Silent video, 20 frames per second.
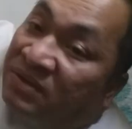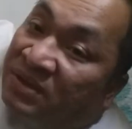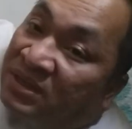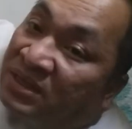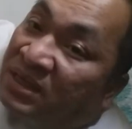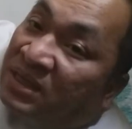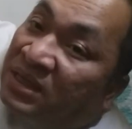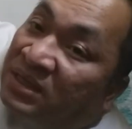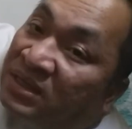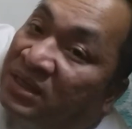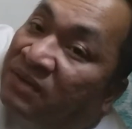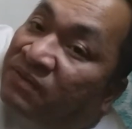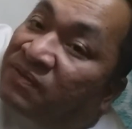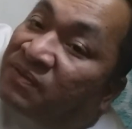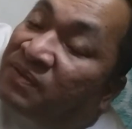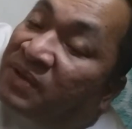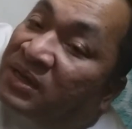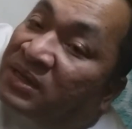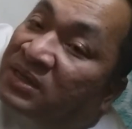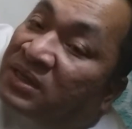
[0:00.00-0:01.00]
send this
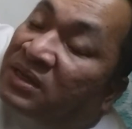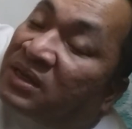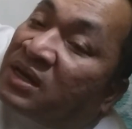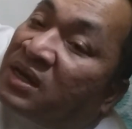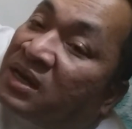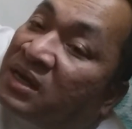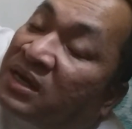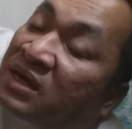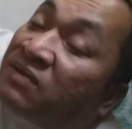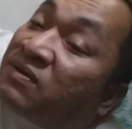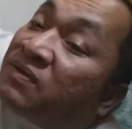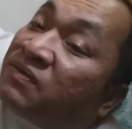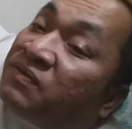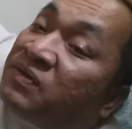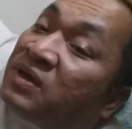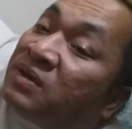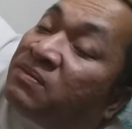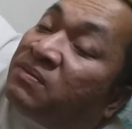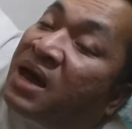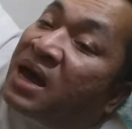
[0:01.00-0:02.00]
information, give a
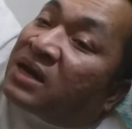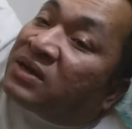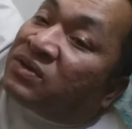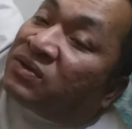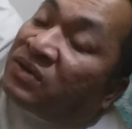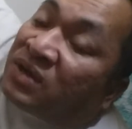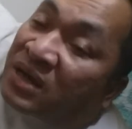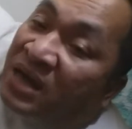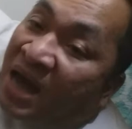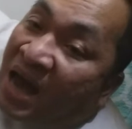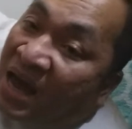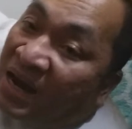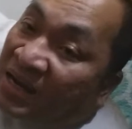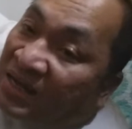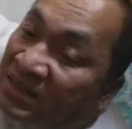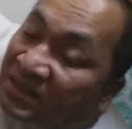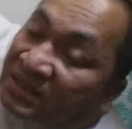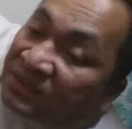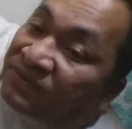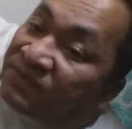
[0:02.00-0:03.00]
feedback to the
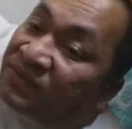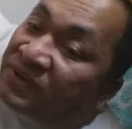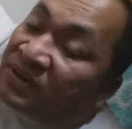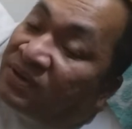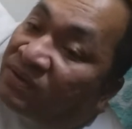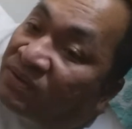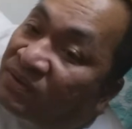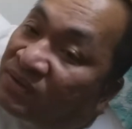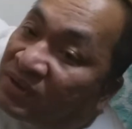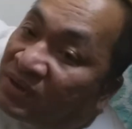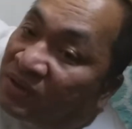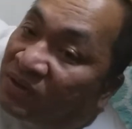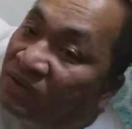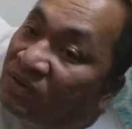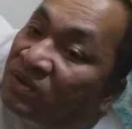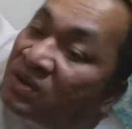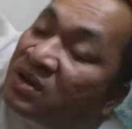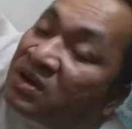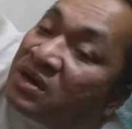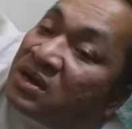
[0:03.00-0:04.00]
galaxy field.
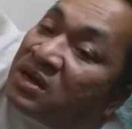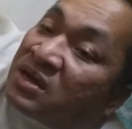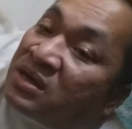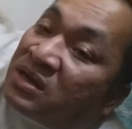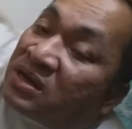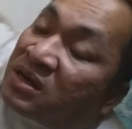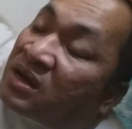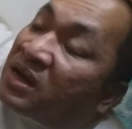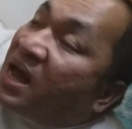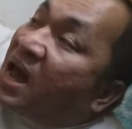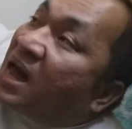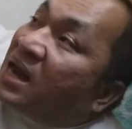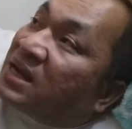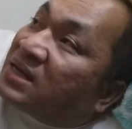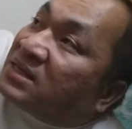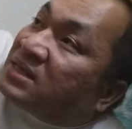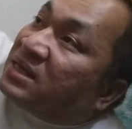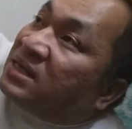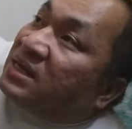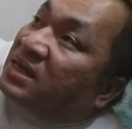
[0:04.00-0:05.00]
The
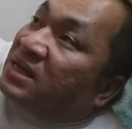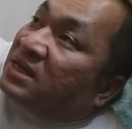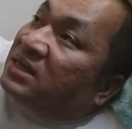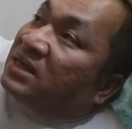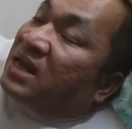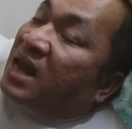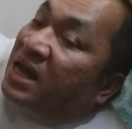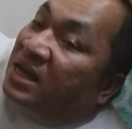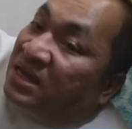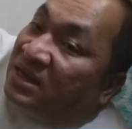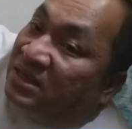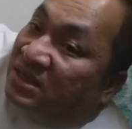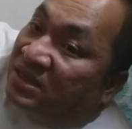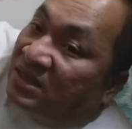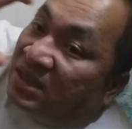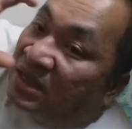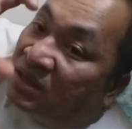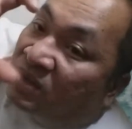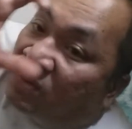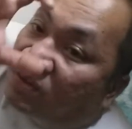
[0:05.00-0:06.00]
galaxy is like a
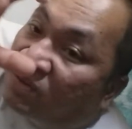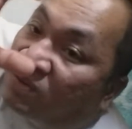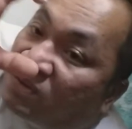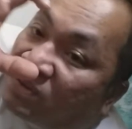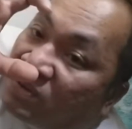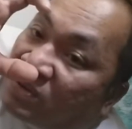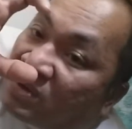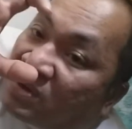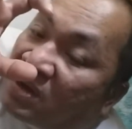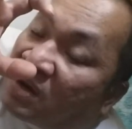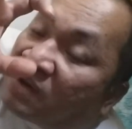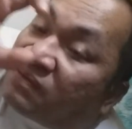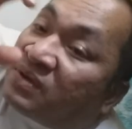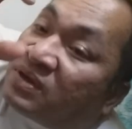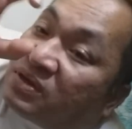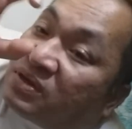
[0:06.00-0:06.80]
cell of the